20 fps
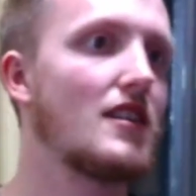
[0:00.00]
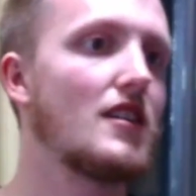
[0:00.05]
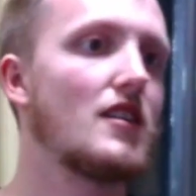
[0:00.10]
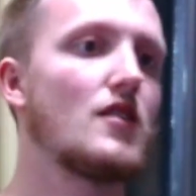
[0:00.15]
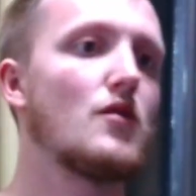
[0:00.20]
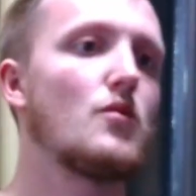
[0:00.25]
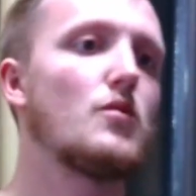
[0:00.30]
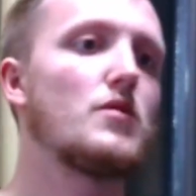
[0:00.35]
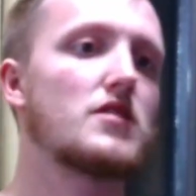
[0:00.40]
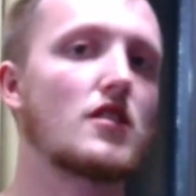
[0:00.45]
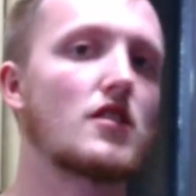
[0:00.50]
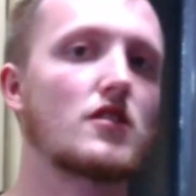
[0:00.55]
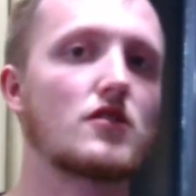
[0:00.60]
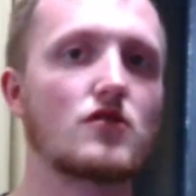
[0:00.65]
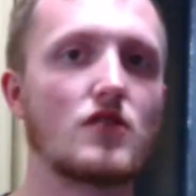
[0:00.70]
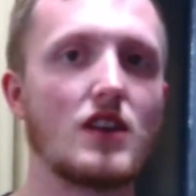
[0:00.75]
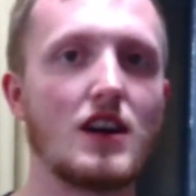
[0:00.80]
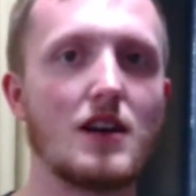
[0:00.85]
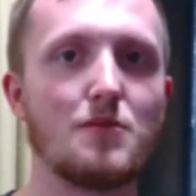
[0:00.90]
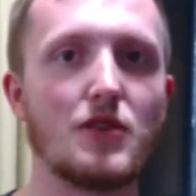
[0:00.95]
with our
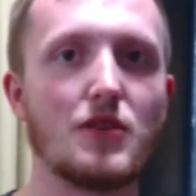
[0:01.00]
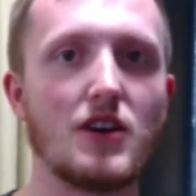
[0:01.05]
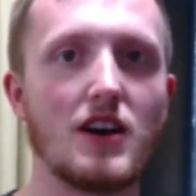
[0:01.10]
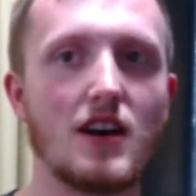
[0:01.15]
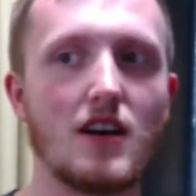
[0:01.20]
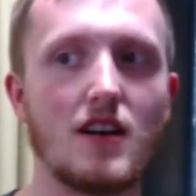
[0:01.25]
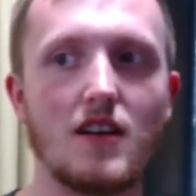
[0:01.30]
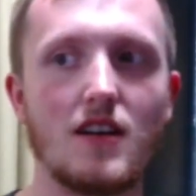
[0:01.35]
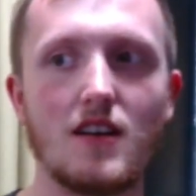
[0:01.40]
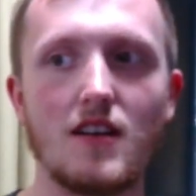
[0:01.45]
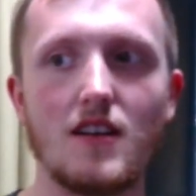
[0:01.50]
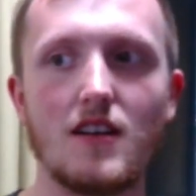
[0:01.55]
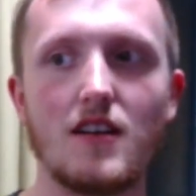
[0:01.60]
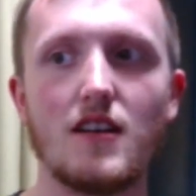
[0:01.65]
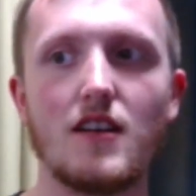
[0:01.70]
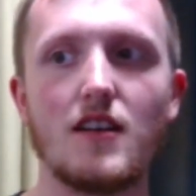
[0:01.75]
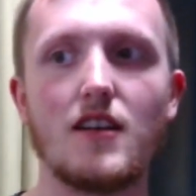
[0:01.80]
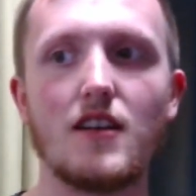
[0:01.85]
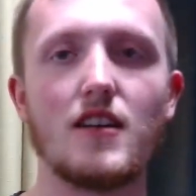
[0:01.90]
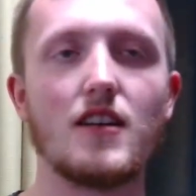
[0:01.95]
grandpa.
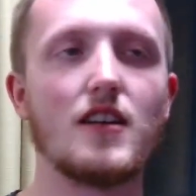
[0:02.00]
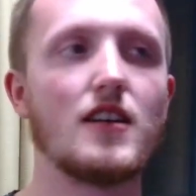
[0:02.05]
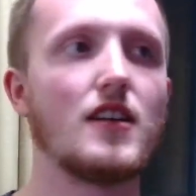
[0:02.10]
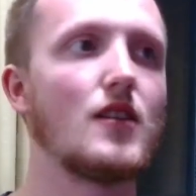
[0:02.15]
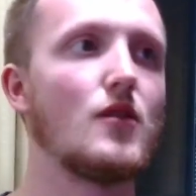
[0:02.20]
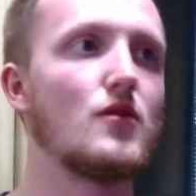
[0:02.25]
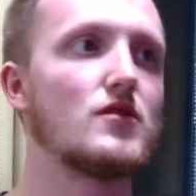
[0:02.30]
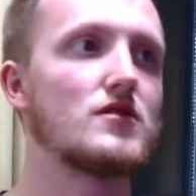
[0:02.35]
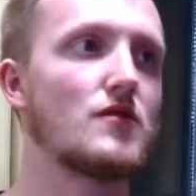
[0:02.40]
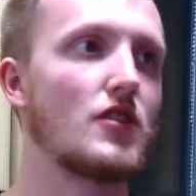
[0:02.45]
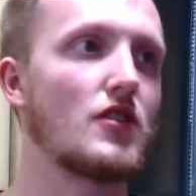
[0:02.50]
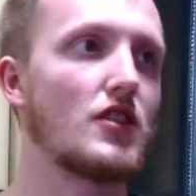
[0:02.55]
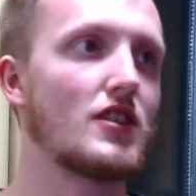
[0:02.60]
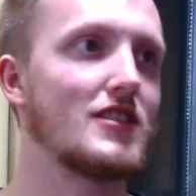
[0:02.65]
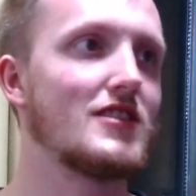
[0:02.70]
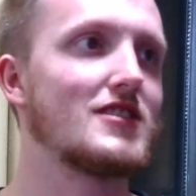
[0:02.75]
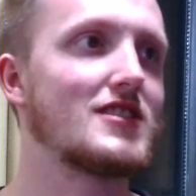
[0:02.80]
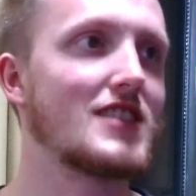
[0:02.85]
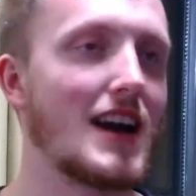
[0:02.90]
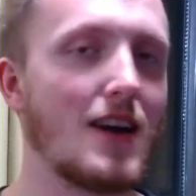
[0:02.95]
It was a very
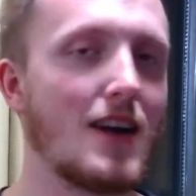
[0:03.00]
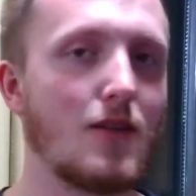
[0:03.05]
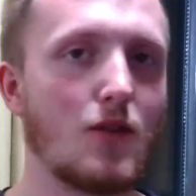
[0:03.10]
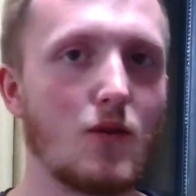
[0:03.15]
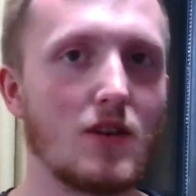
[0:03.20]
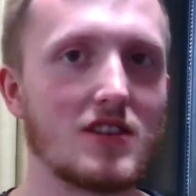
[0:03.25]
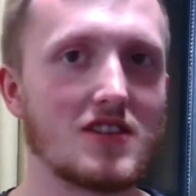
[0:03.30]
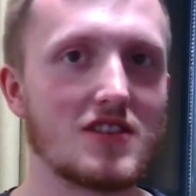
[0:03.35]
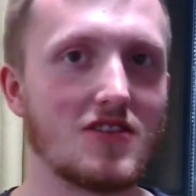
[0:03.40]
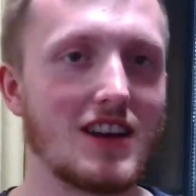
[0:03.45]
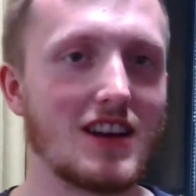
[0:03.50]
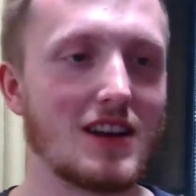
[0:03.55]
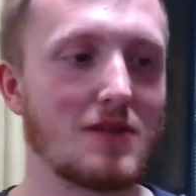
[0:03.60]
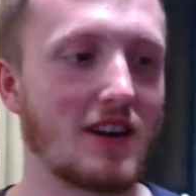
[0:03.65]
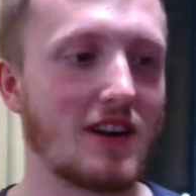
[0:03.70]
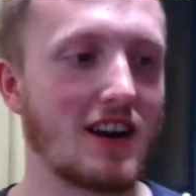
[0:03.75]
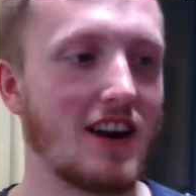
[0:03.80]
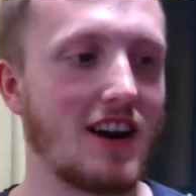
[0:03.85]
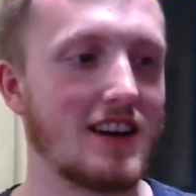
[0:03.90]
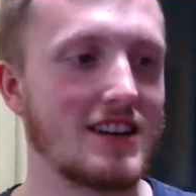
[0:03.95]
good time. We went to Lake
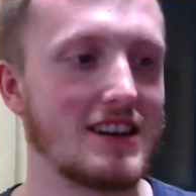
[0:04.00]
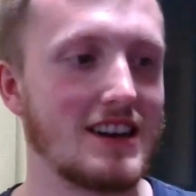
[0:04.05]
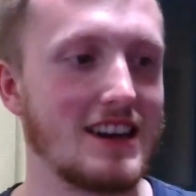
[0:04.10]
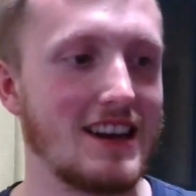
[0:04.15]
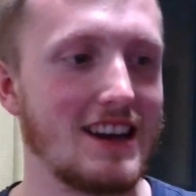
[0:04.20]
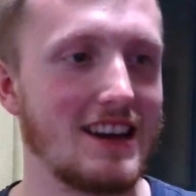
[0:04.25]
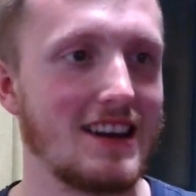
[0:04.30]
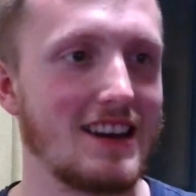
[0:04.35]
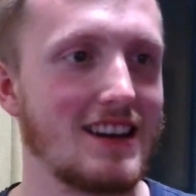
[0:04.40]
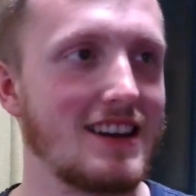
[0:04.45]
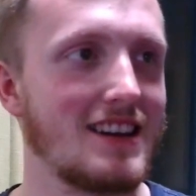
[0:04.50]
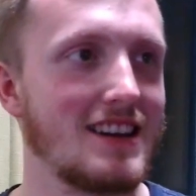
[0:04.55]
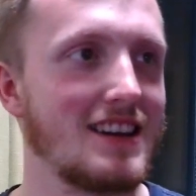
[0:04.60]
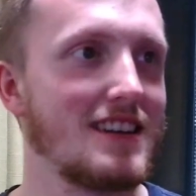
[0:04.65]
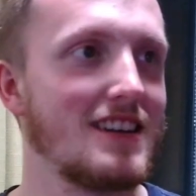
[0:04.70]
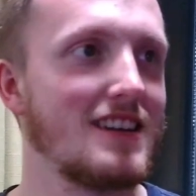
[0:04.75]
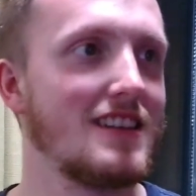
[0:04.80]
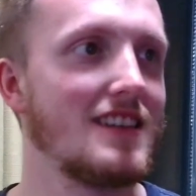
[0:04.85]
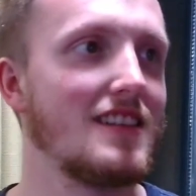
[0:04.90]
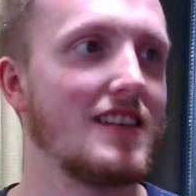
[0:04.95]
McConaughey,
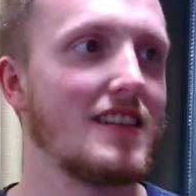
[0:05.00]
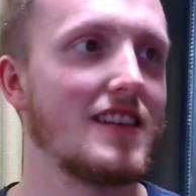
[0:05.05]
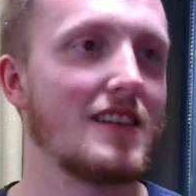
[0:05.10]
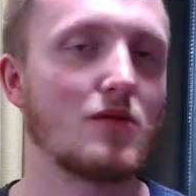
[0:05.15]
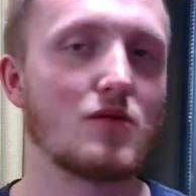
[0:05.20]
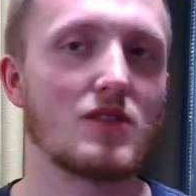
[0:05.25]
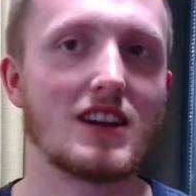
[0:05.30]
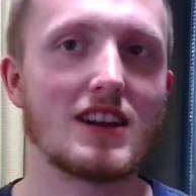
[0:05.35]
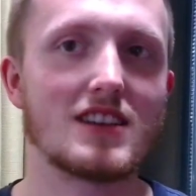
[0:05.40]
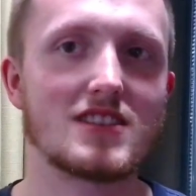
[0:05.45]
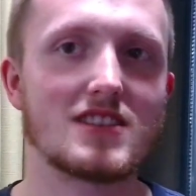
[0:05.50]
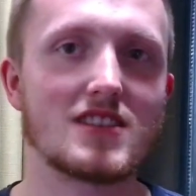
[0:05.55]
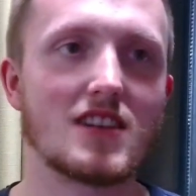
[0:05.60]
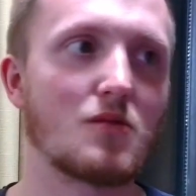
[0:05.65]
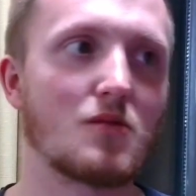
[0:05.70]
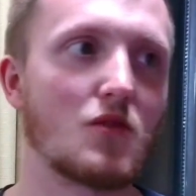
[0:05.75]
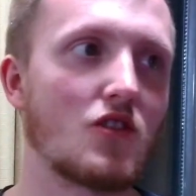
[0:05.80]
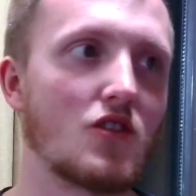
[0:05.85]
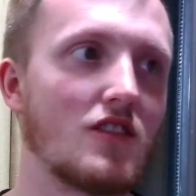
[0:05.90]
and we got a sunburn.